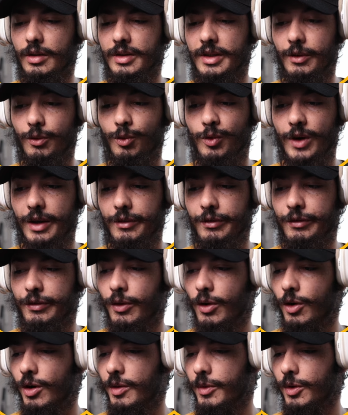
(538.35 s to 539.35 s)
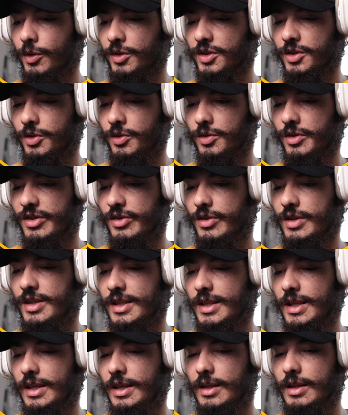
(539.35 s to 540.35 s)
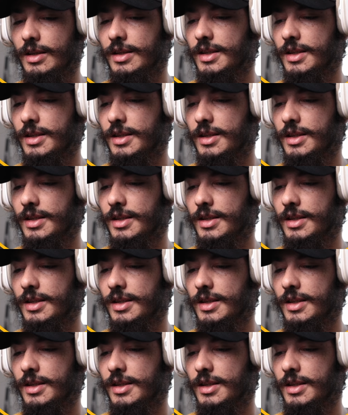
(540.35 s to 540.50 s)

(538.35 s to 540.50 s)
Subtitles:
the waveform also to see